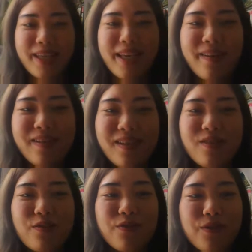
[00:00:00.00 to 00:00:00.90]
use
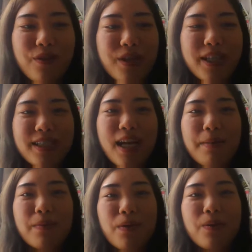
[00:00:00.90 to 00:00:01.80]
this for an
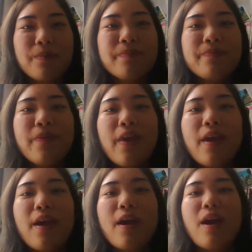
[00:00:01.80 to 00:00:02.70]
example.
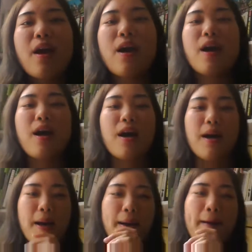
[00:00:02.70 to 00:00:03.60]

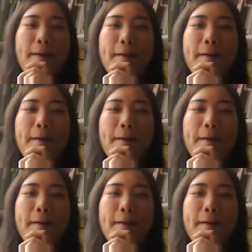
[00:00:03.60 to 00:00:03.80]
Uh,